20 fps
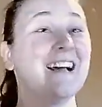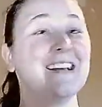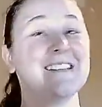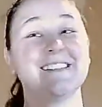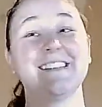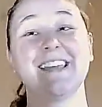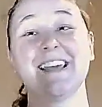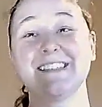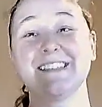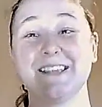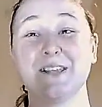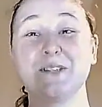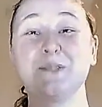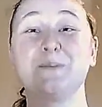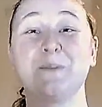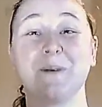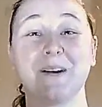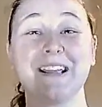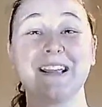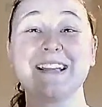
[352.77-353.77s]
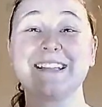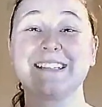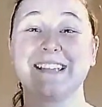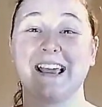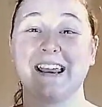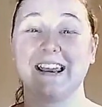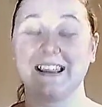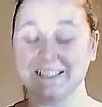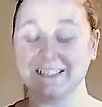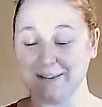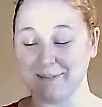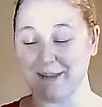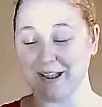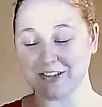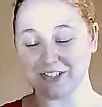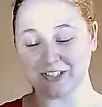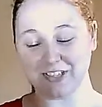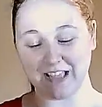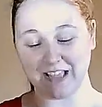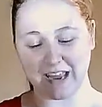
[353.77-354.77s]
So that sounds pretty exciting. So I'm
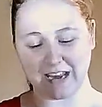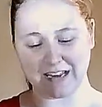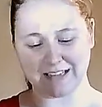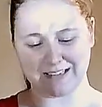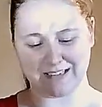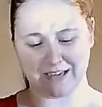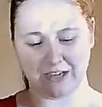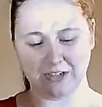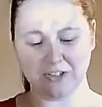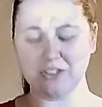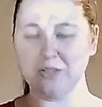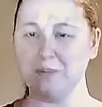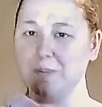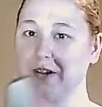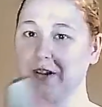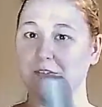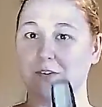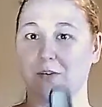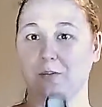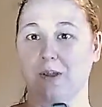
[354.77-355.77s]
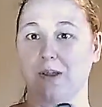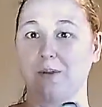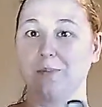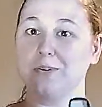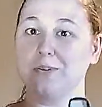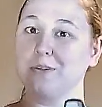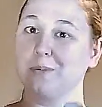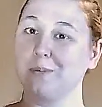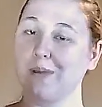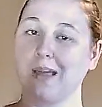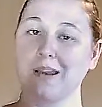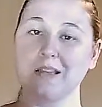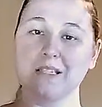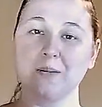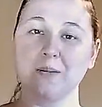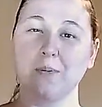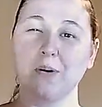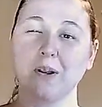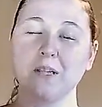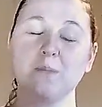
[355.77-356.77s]
actually, and it's not too big of a read, which I'm kind of
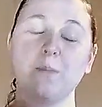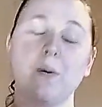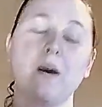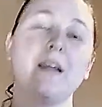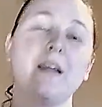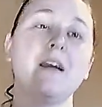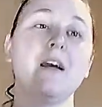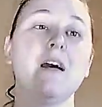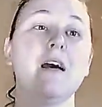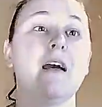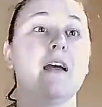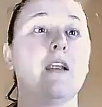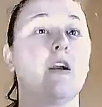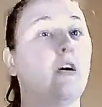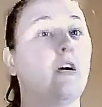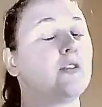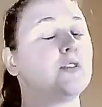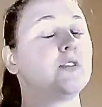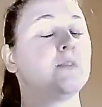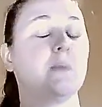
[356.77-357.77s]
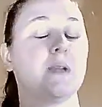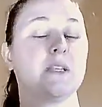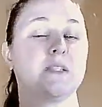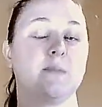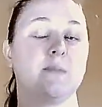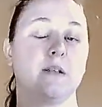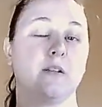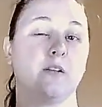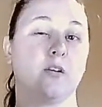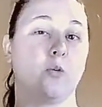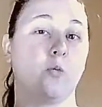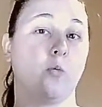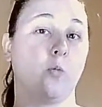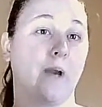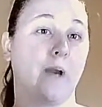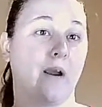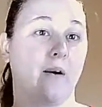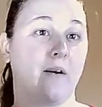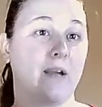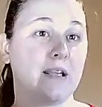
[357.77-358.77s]
surprised by. It also makes me a little
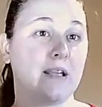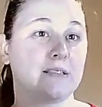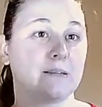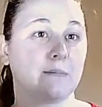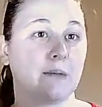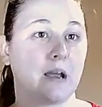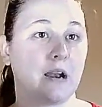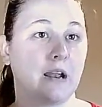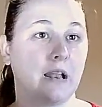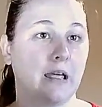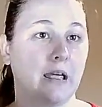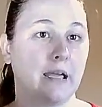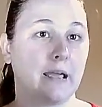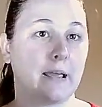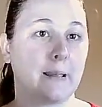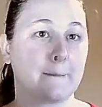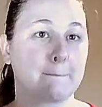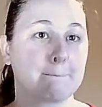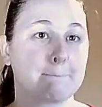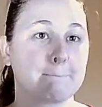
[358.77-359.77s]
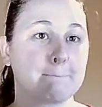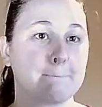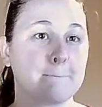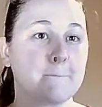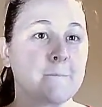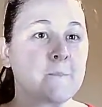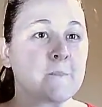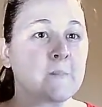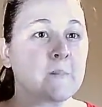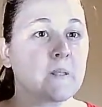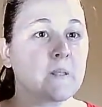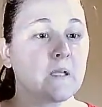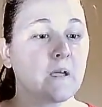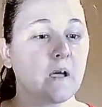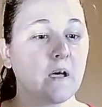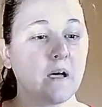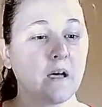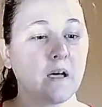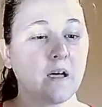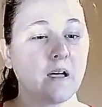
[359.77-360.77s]
wary because I'm kind of like,
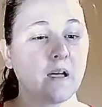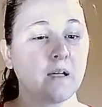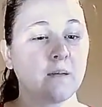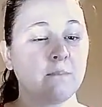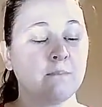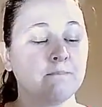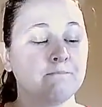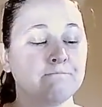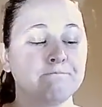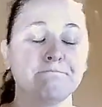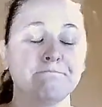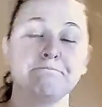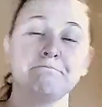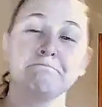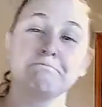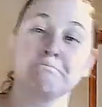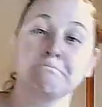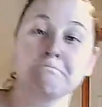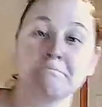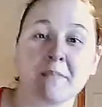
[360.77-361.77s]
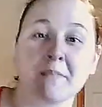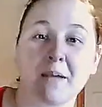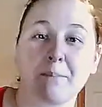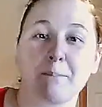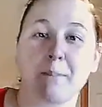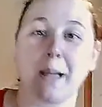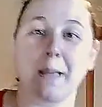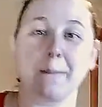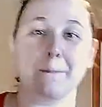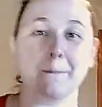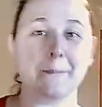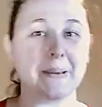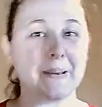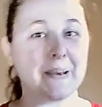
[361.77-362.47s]
um, might be